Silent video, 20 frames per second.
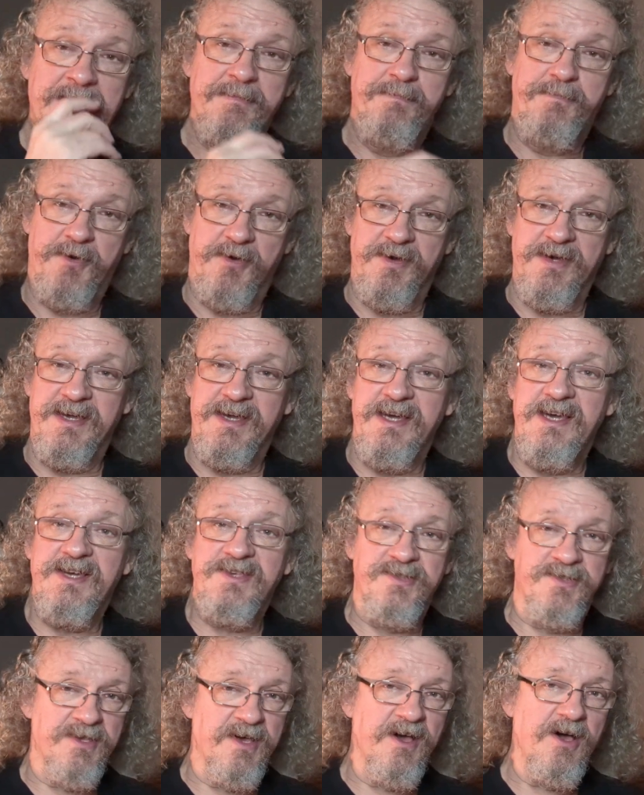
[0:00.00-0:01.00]
but it
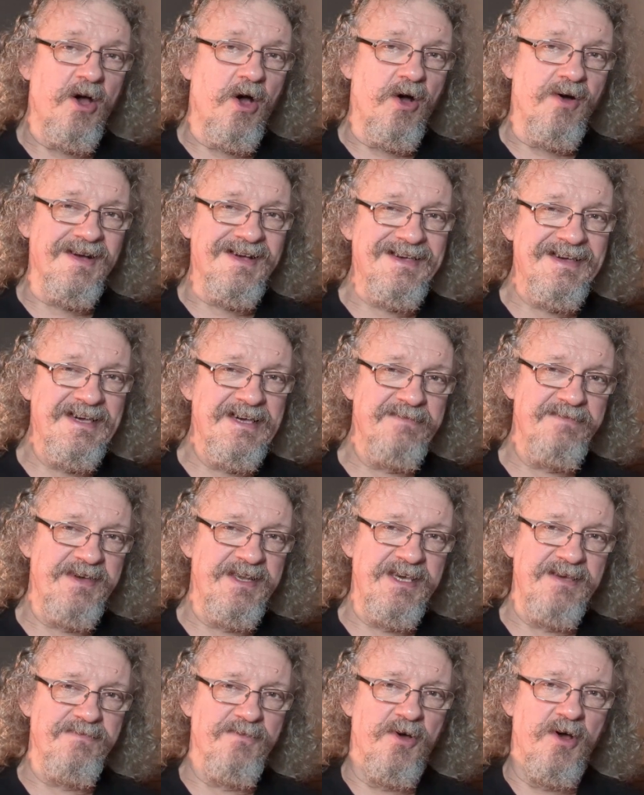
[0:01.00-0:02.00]
isn't a hot game
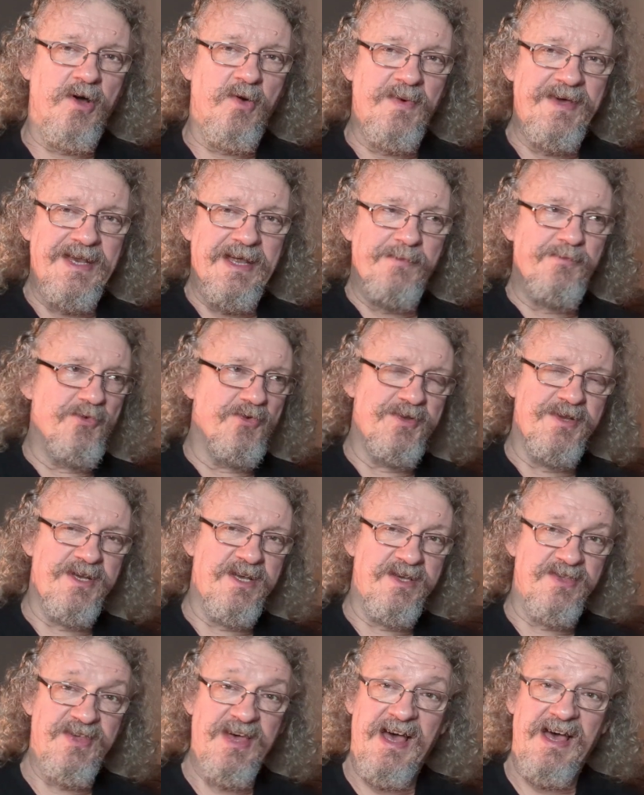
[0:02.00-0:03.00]
anymore when I'm running
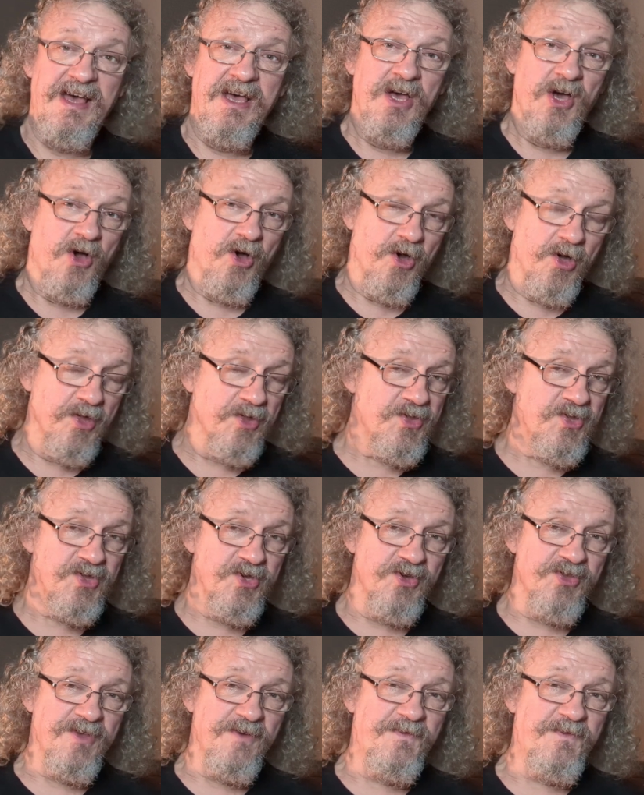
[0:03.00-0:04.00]
at that.
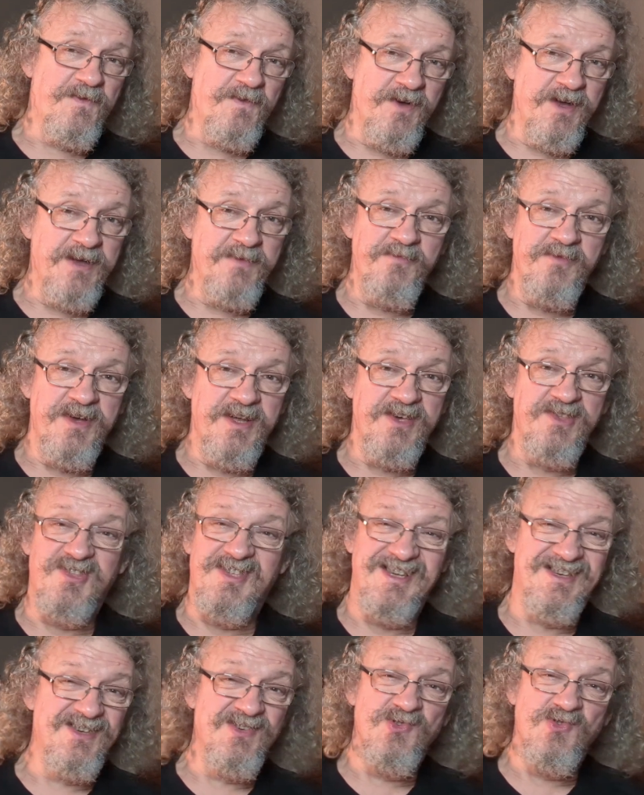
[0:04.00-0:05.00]
Also, the frame rates
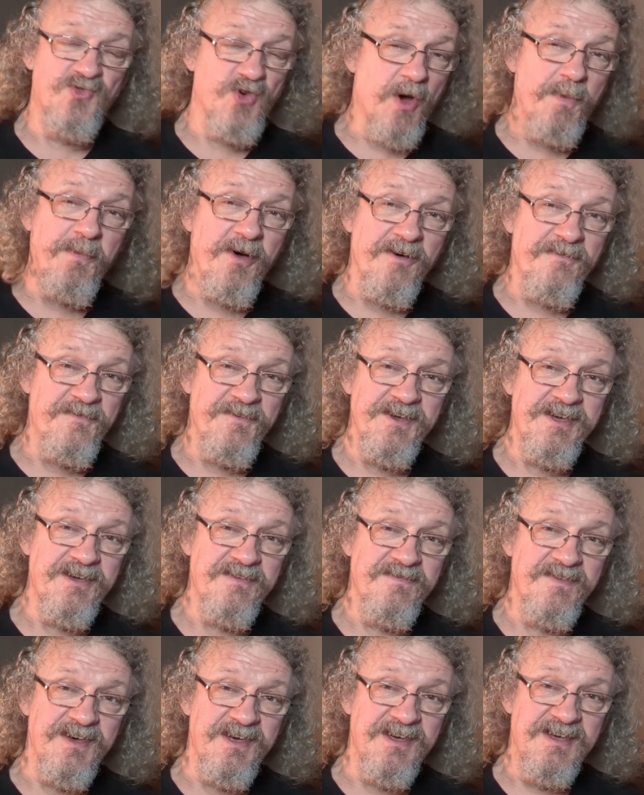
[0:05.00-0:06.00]
didn't drop off
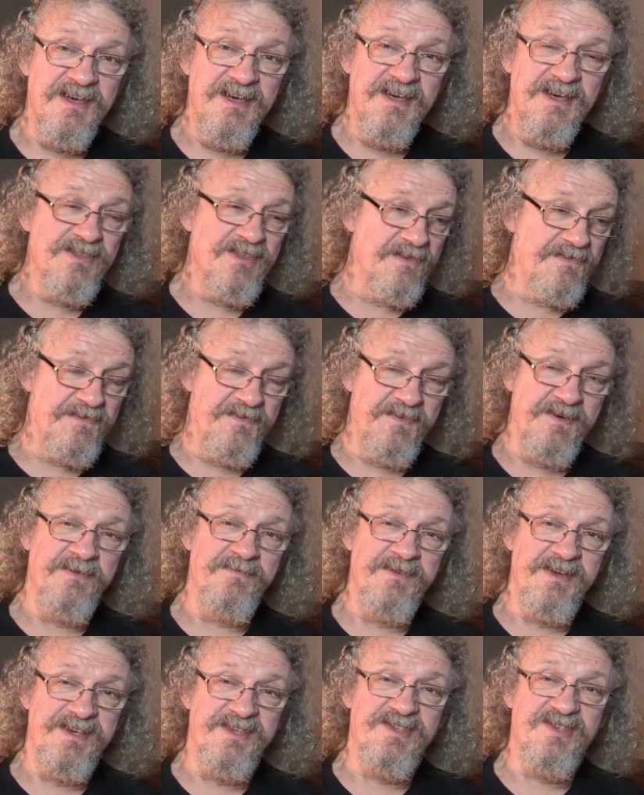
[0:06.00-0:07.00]
either. The
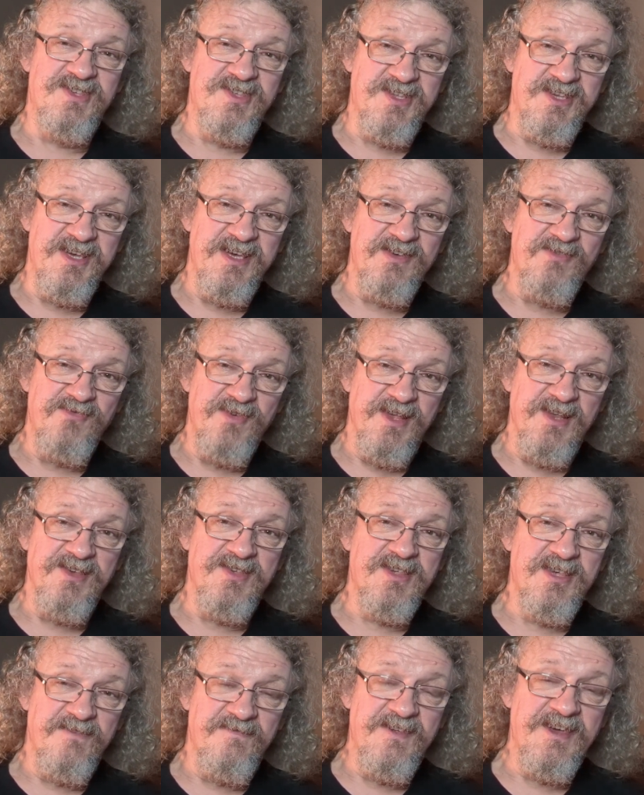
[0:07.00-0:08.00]
frame rates stayed
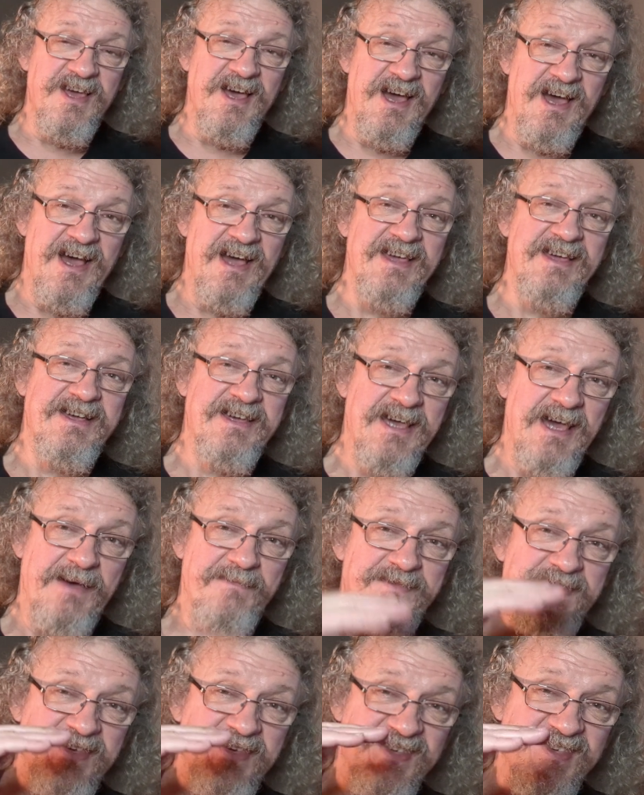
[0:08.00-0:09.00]
relatively high,
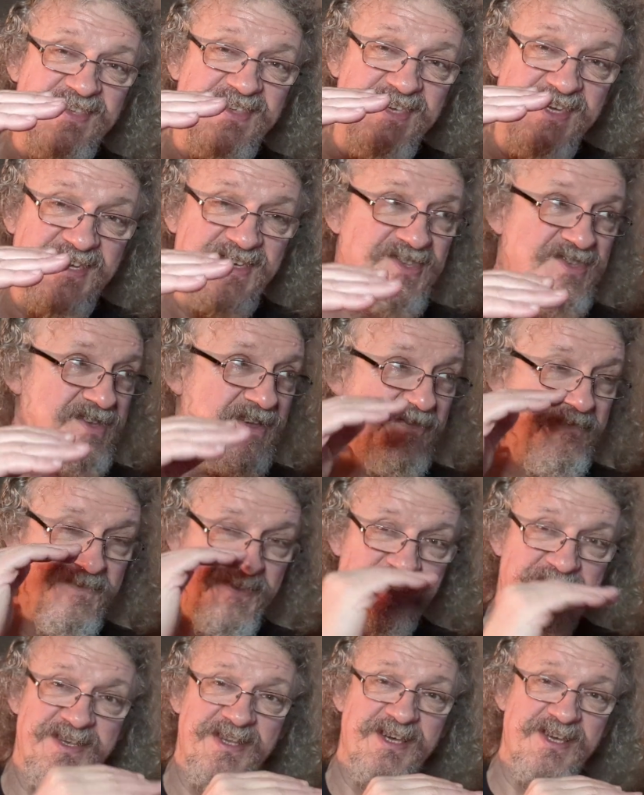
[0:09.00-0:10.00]
capped at sixty for
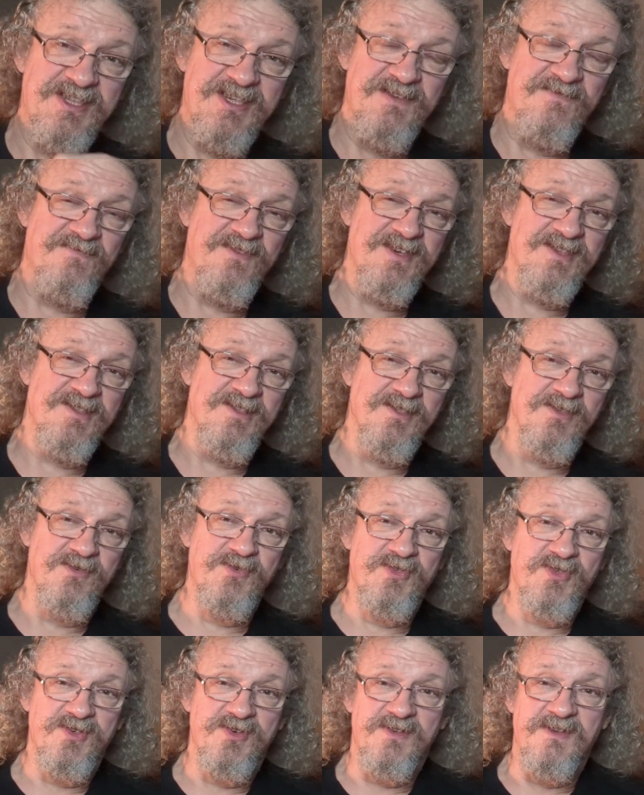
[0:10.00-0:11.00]
the native
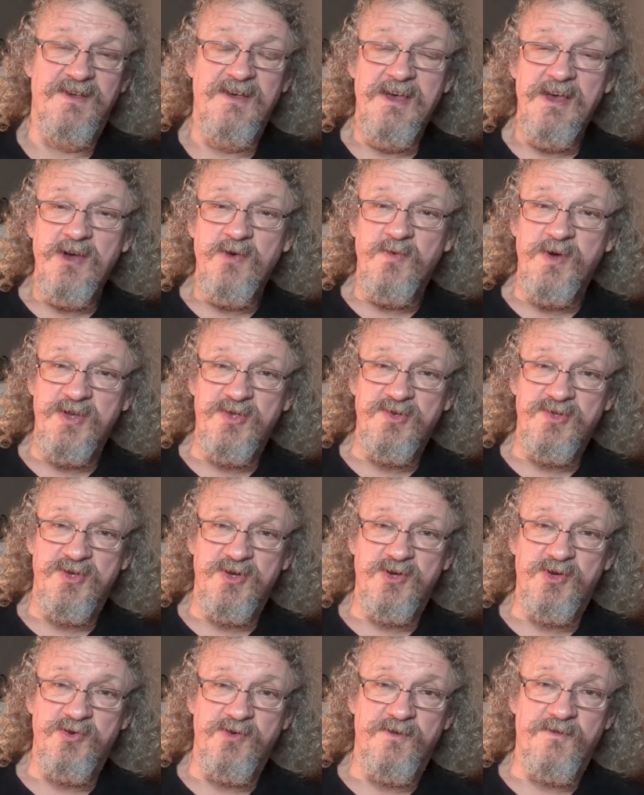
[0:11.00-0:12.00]
resolution, which was a
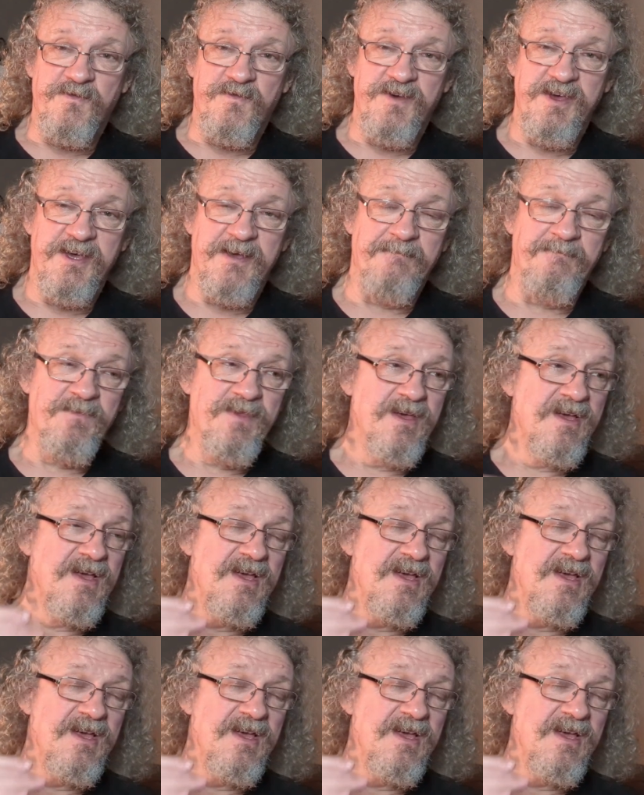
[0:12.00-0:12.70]
good thing.